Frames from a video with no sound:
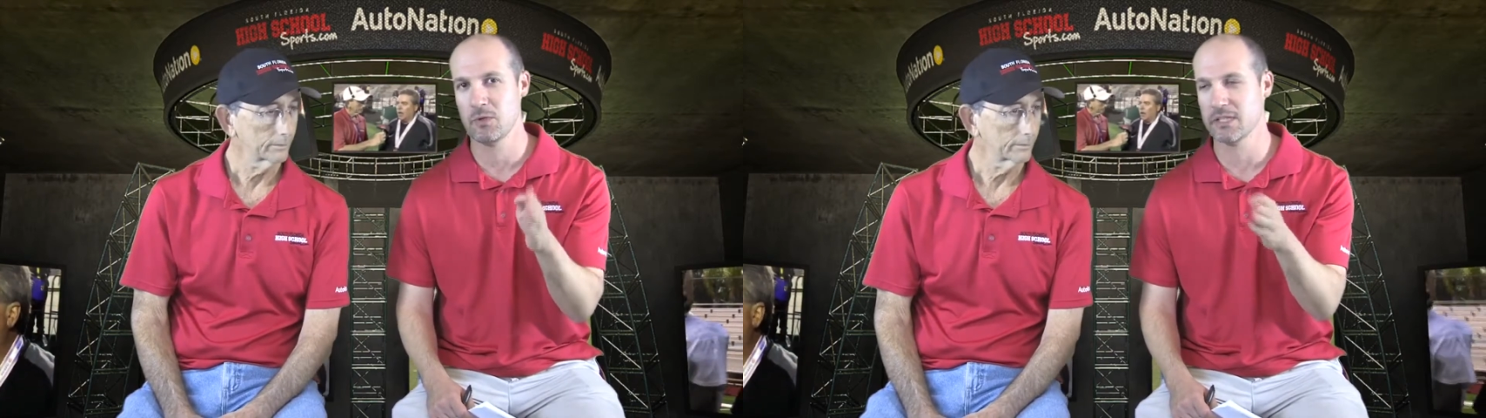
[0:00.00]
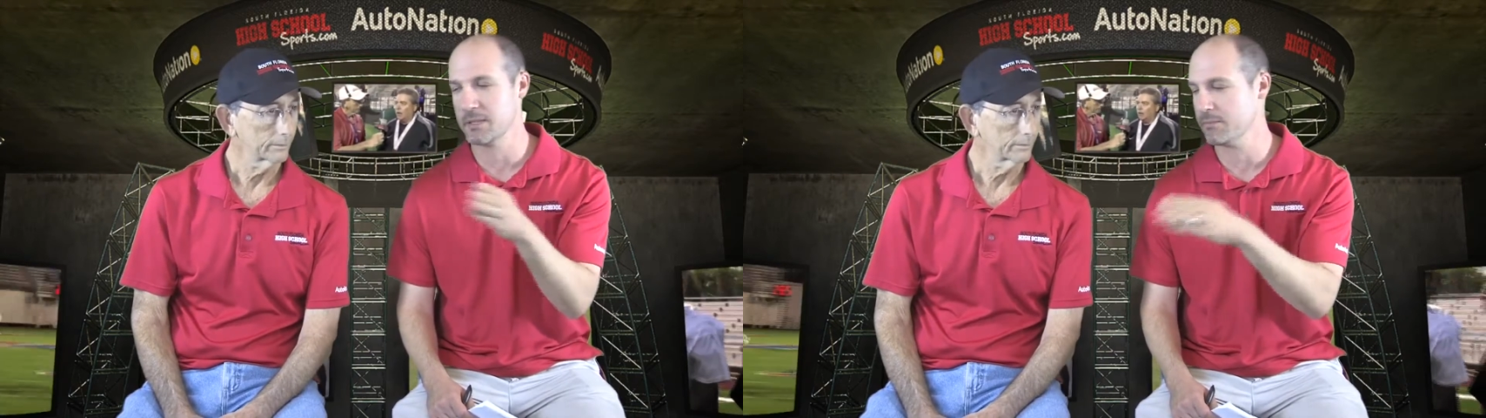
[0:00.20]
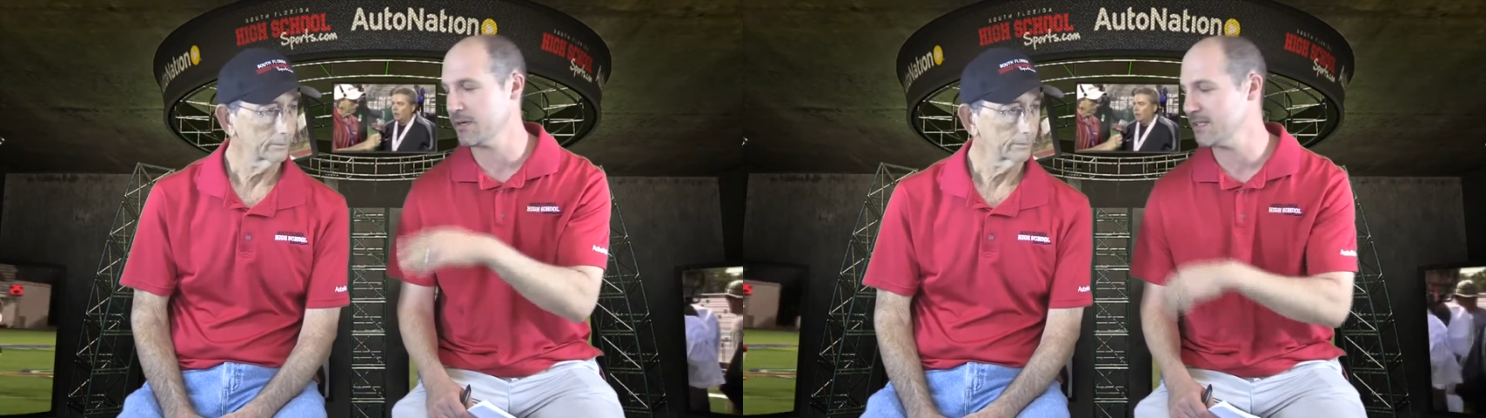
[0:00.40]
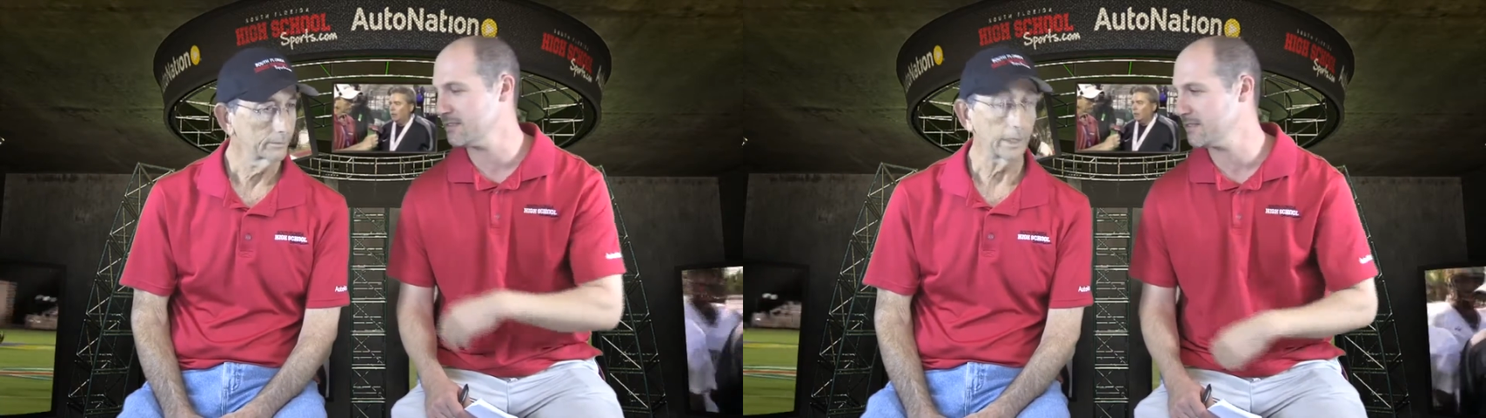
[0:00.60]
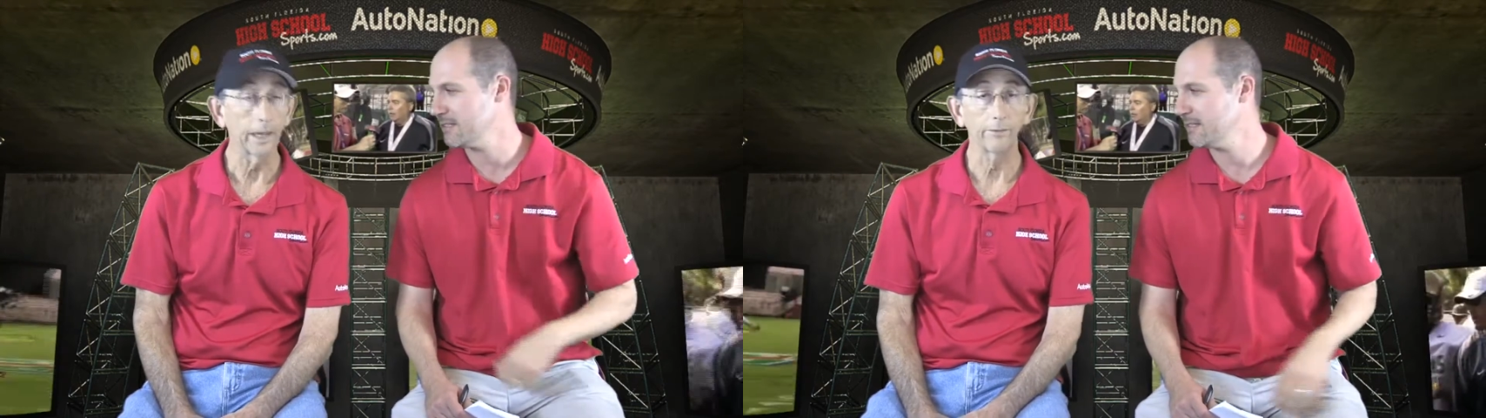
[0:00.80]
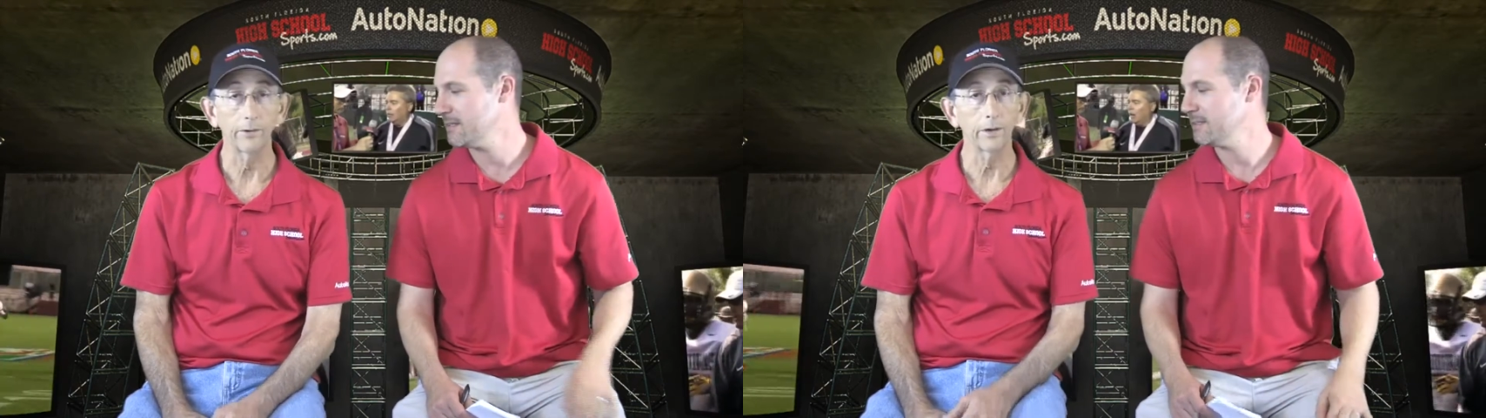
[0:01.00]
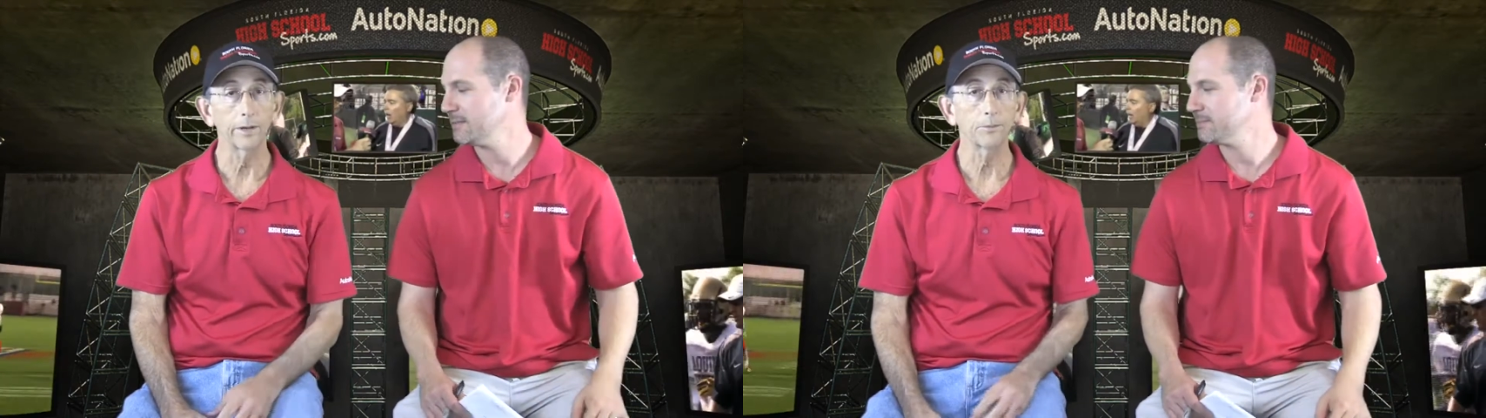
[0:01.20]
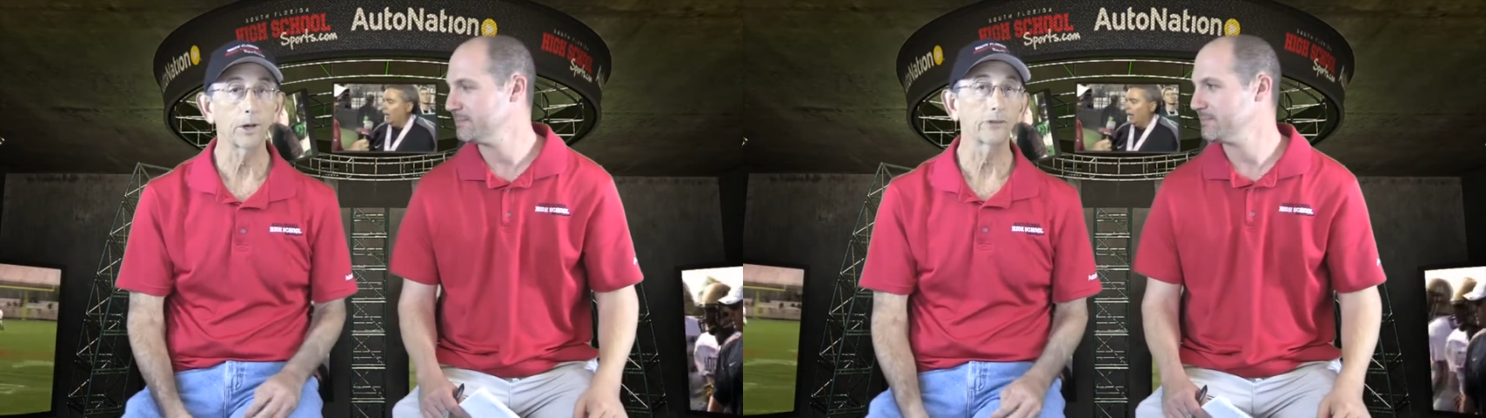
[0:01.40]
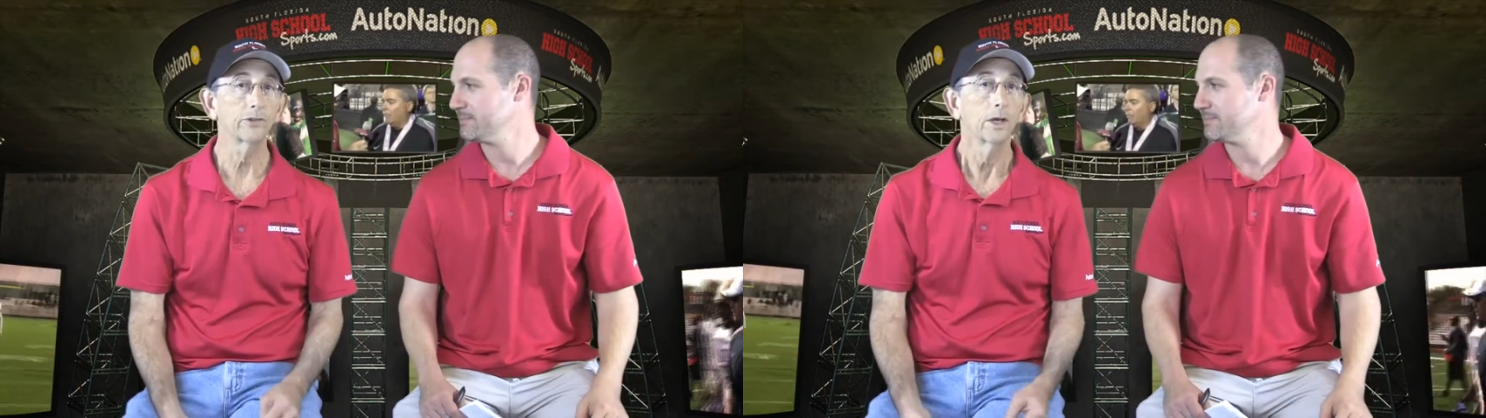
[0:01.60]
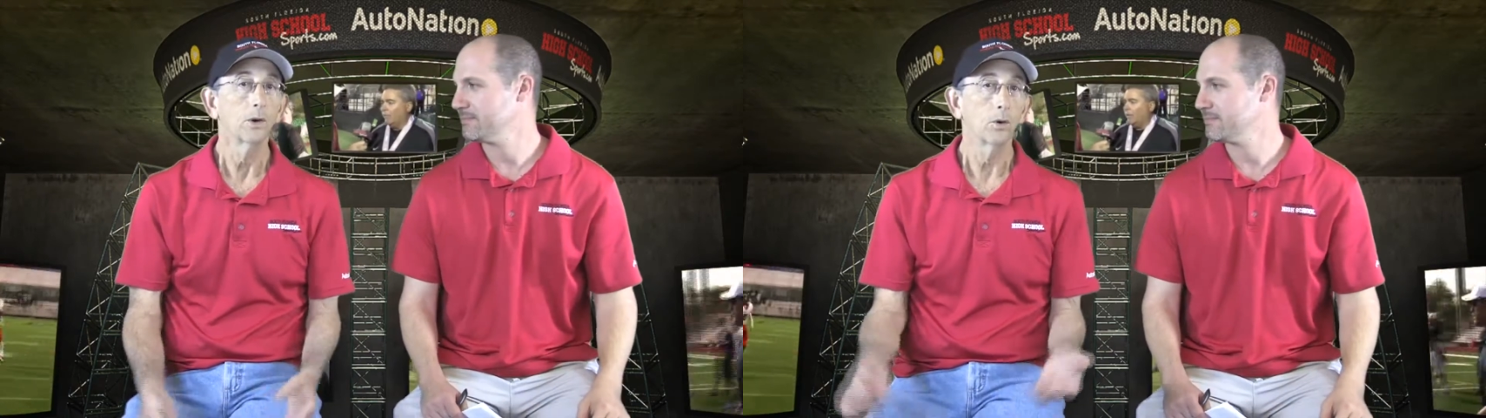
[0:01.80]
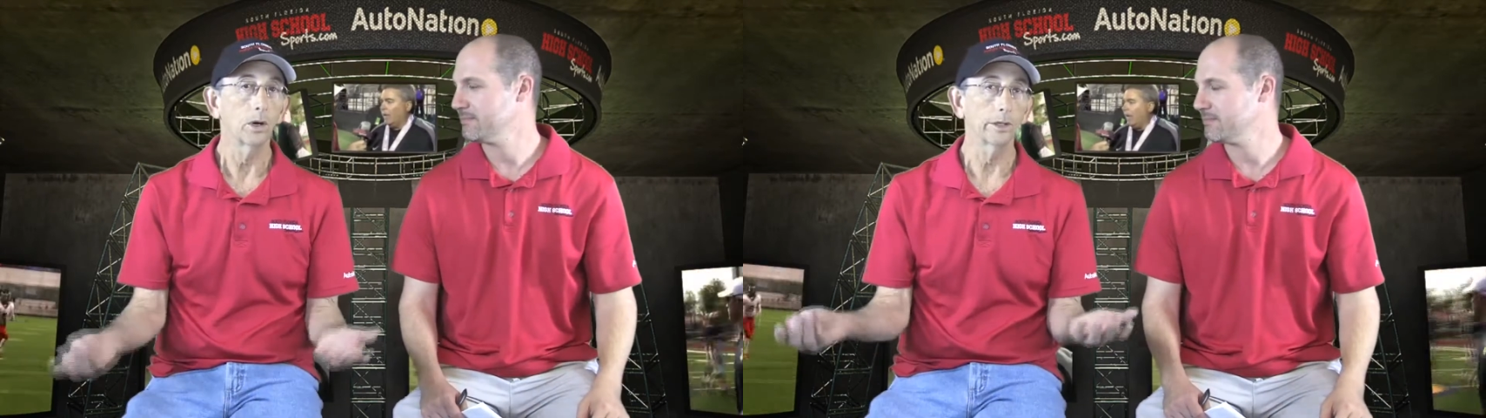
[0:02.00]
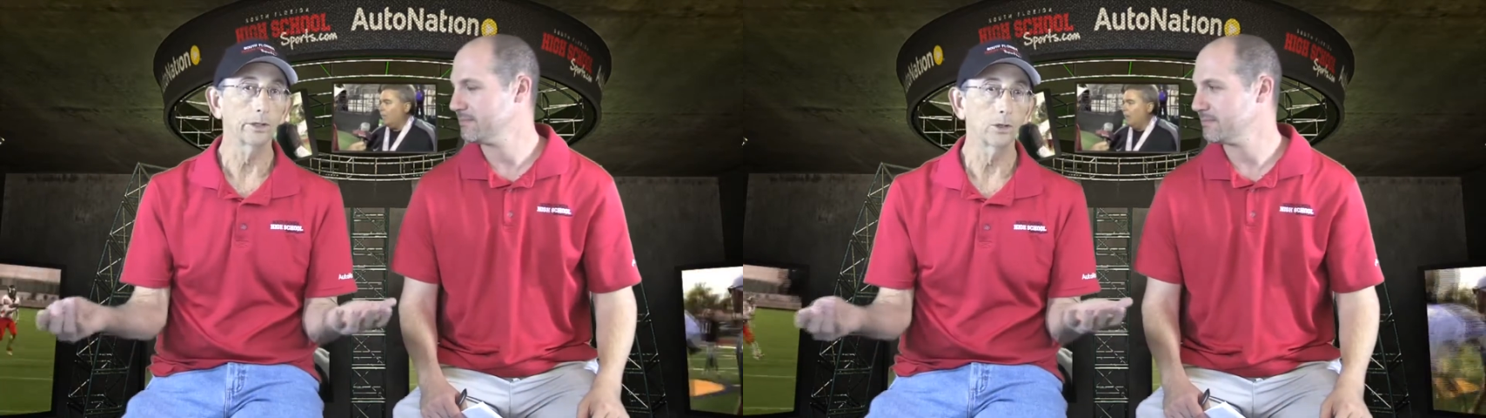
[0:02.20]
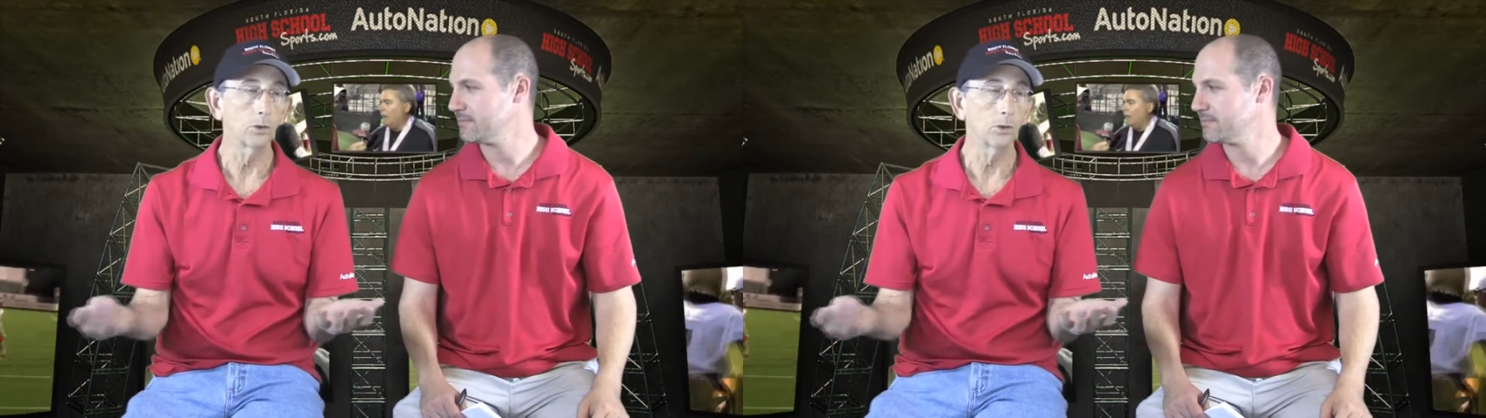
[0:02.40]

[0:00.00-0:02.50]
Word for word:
Speaker 1: really impressed.
Speaker 2: Yeah, very impressed. Well, you